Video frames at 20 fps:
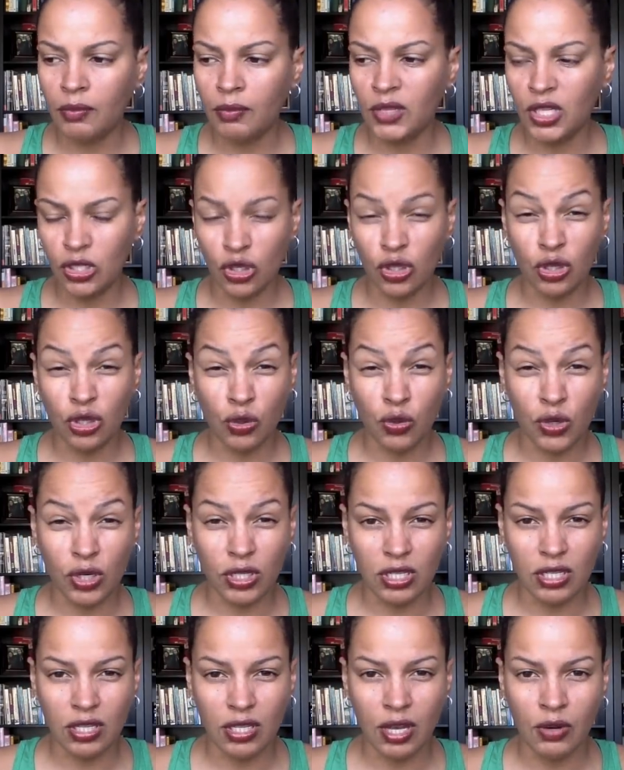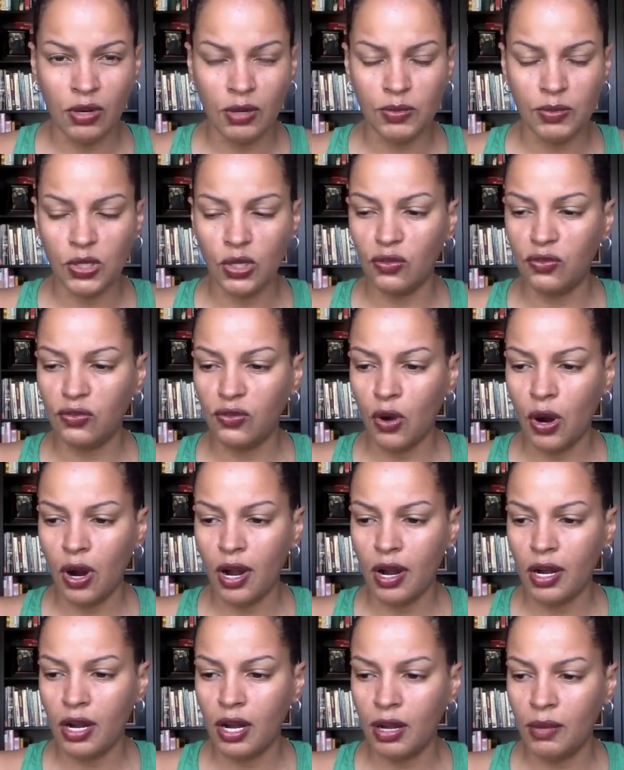These are the courses that are up so
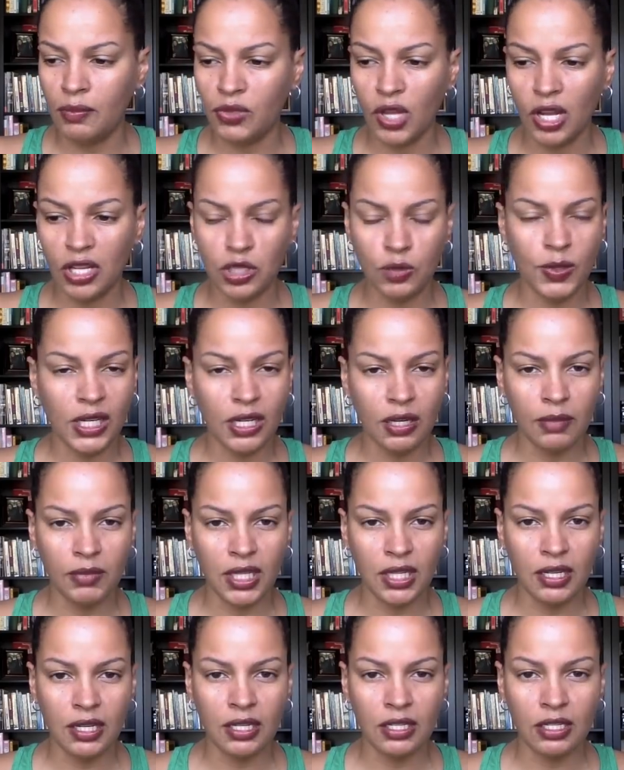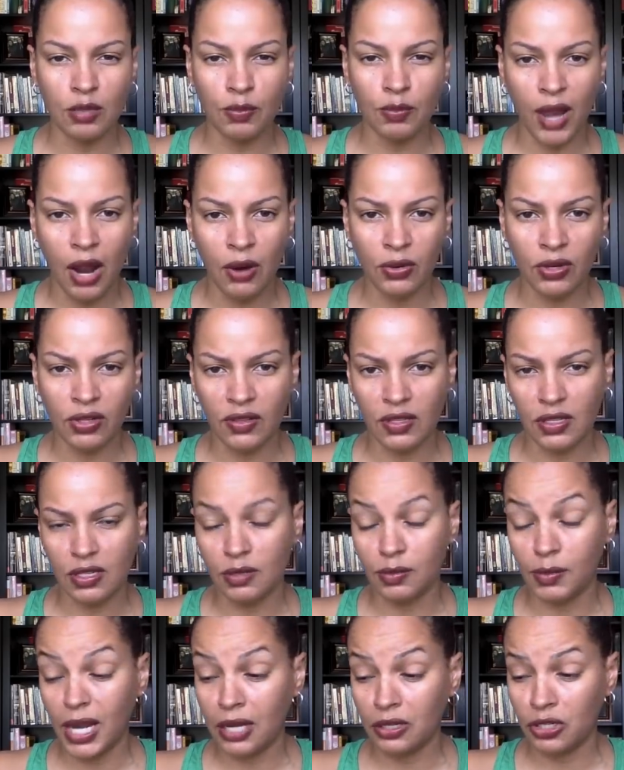far. Thoughts Become Things, The Power of the
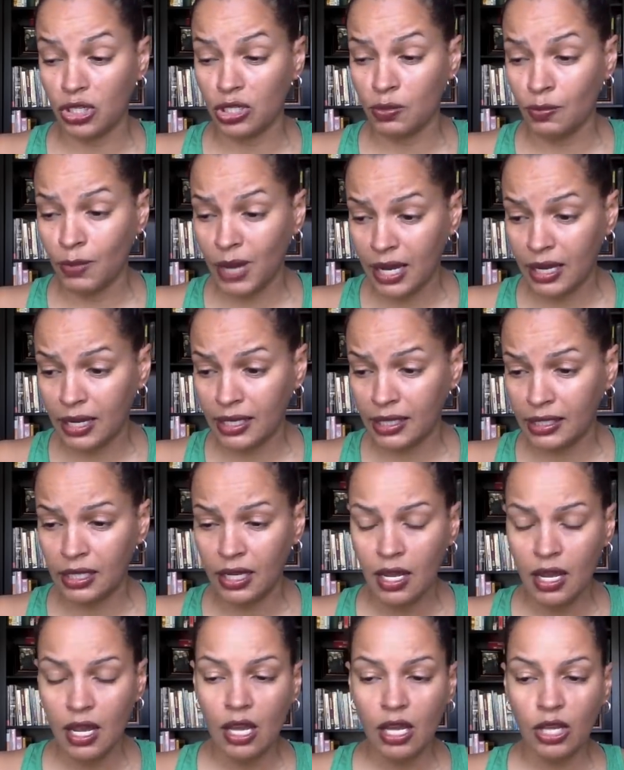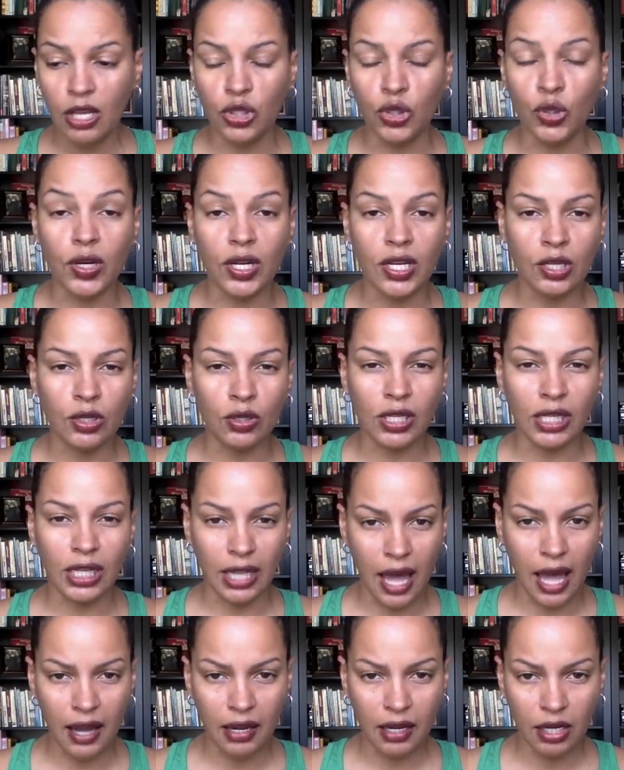Subconscious Mind, Your Inner
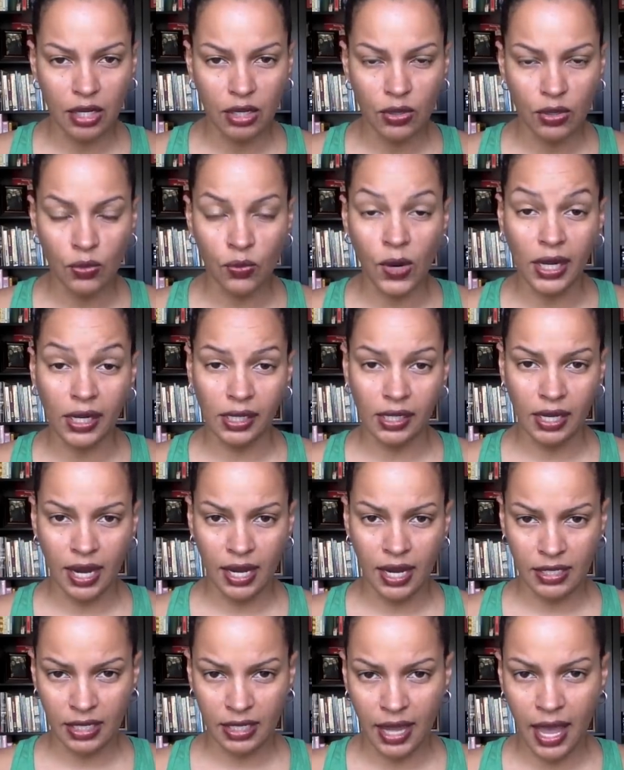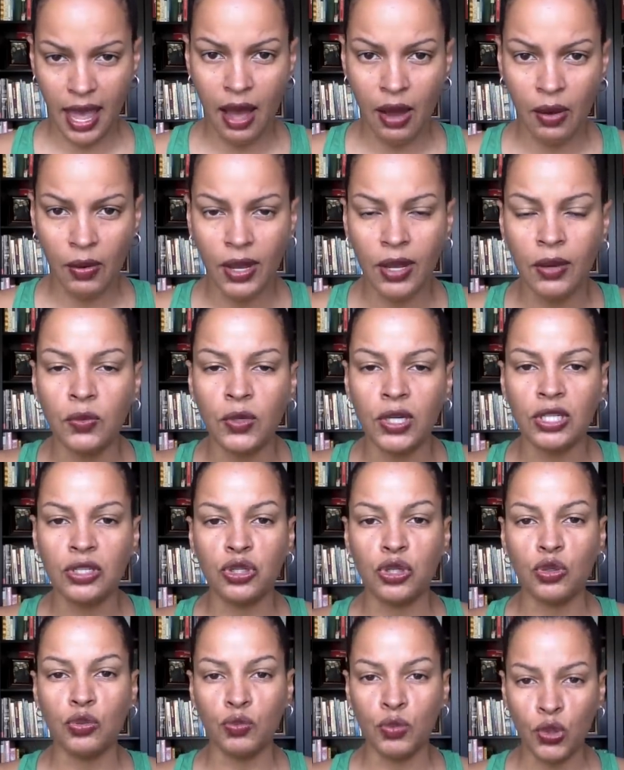Clock, Recognizing How and When to